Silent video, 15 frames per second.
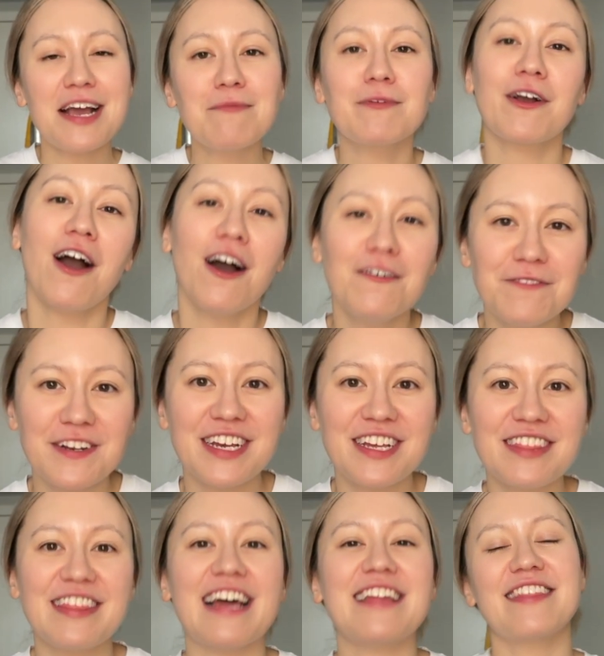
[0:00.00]
am
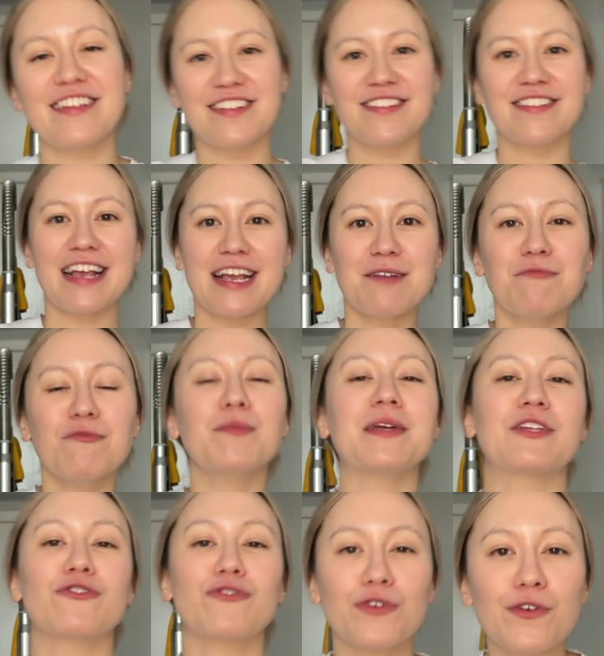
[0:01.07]
confident that the same will be
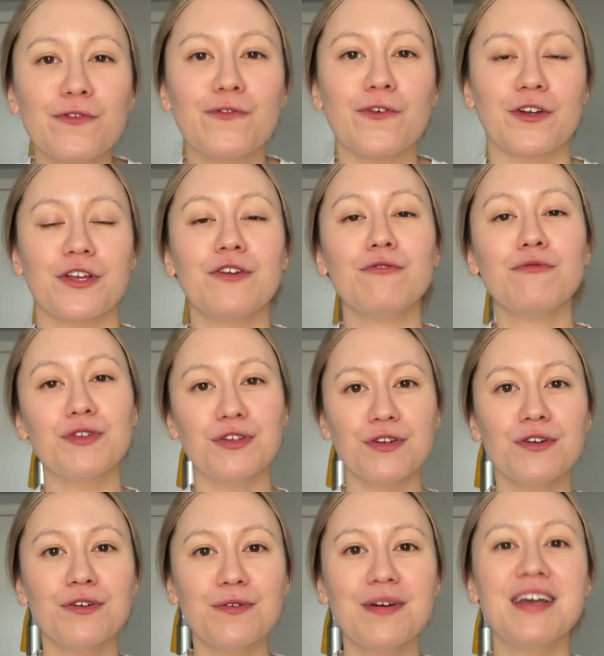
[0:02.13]
true for you
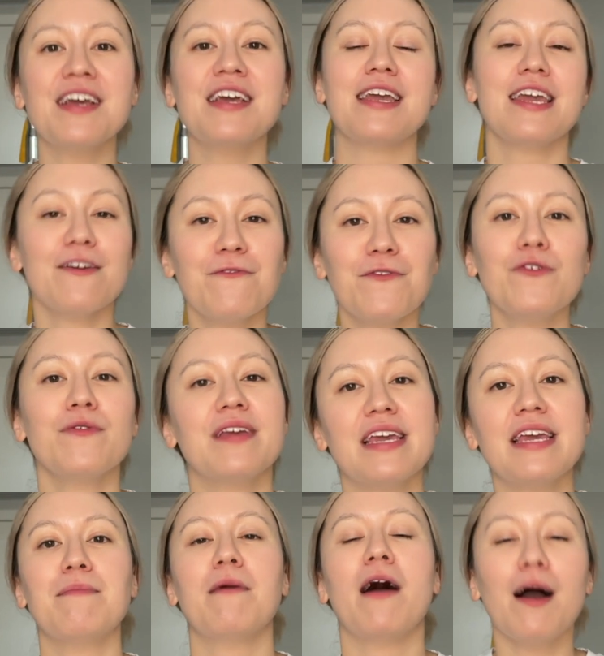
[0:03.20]
too if you
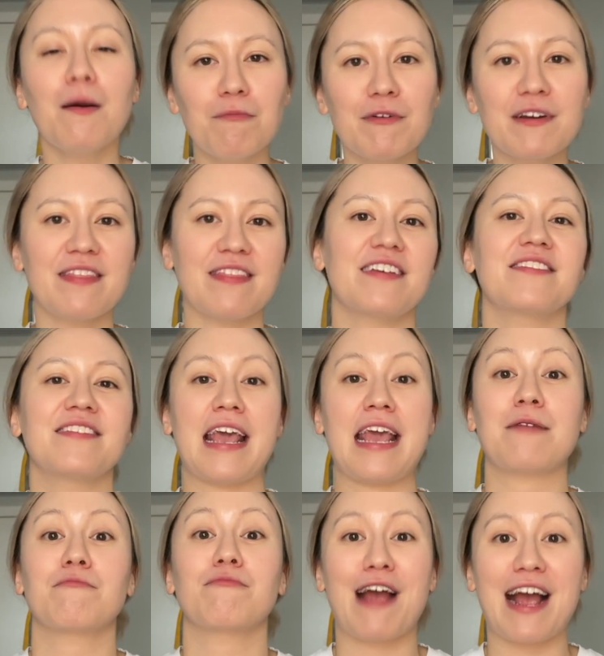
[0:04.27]
keep up with this
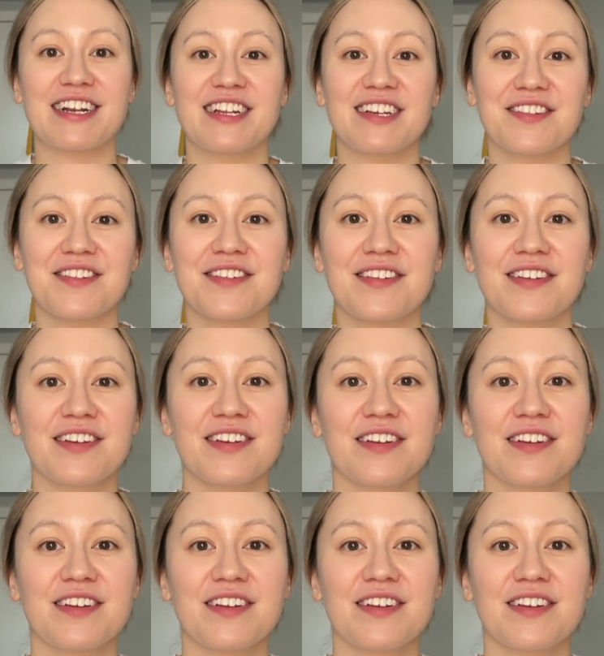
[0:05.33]
and practice.